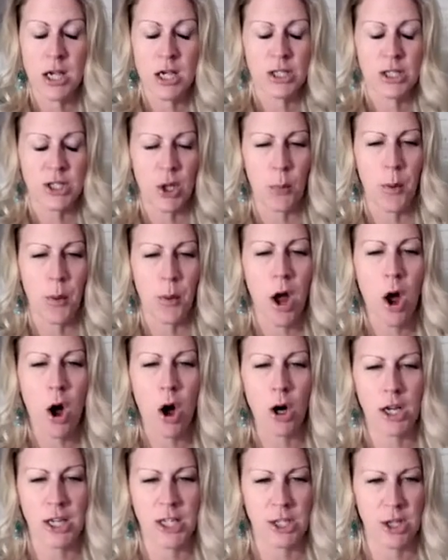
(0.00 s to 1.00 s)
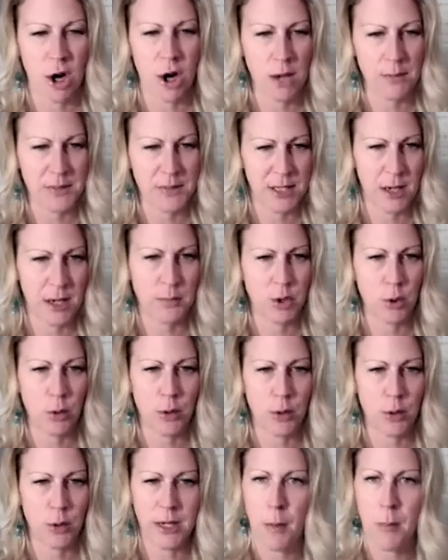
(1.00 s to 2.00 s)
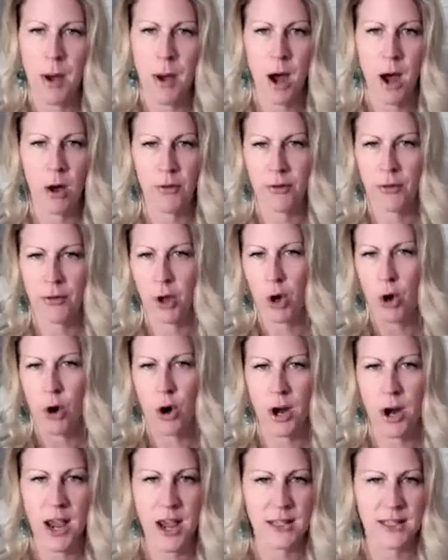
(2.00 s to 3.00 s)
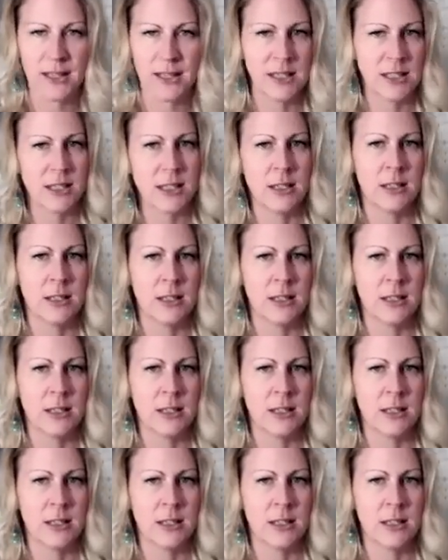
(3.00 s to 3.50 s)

So by archetypes, I'm talking about the goddess,